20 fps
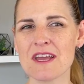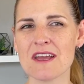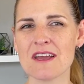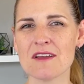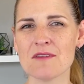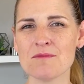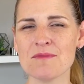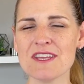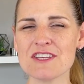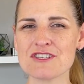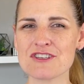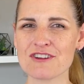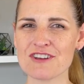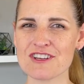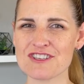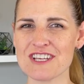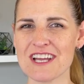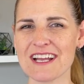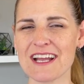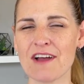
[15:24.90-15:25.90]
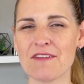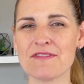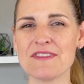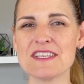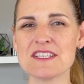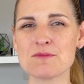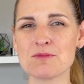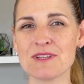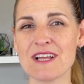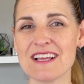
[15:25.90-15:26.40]
be sure to check out
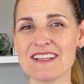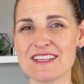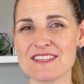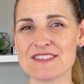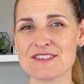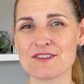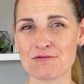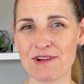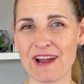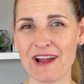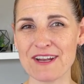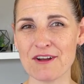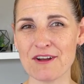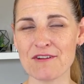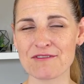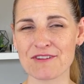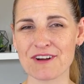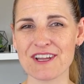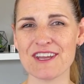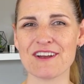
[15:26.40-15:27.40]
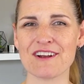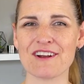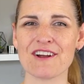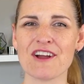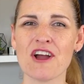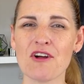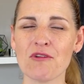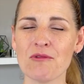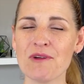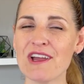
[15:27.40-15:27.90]
this playlist right over here.
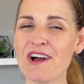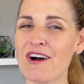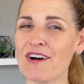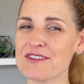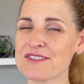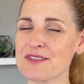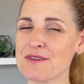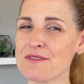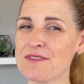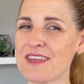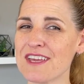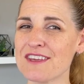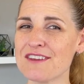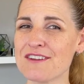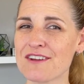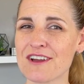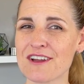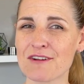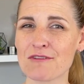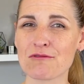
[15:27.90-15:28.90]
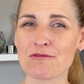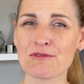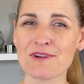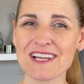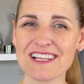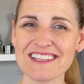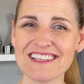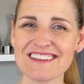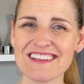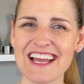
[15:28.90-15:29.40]
We also think you're going to
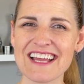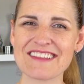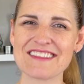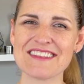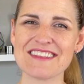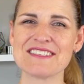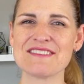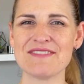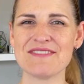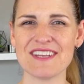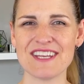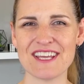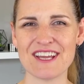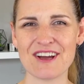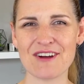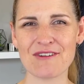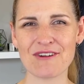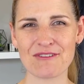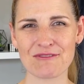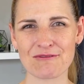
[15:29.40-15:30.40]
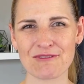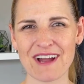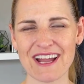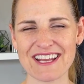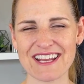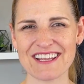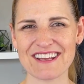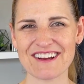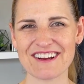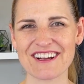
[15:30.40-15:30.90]
really like this video right
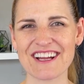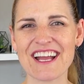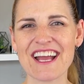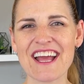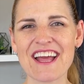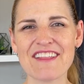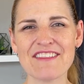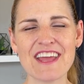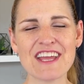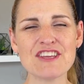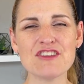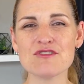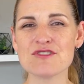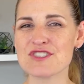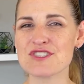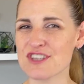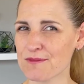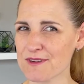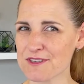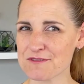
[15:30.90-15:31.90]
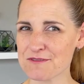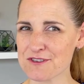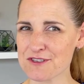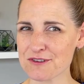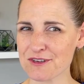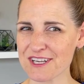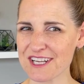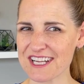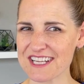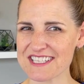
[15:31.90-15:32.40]
here. Thank you so much for
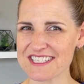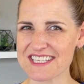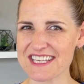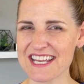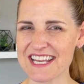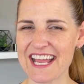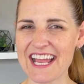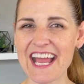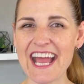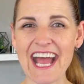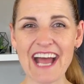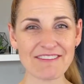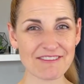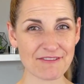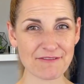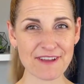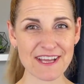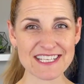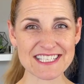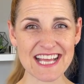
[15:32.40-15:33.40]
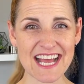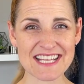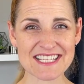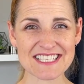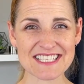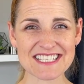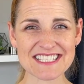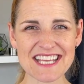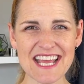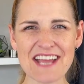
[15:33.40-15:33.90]
joining us today. Have a
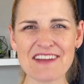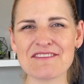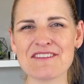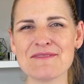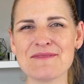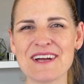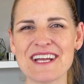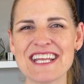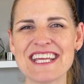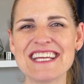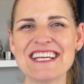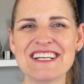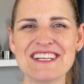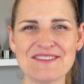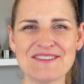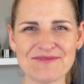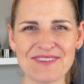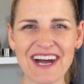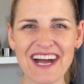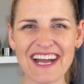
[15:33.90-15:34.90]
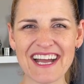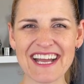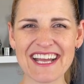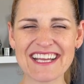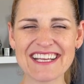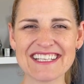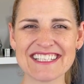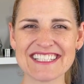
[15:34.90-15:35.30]
fantastic day, everybody. Bye.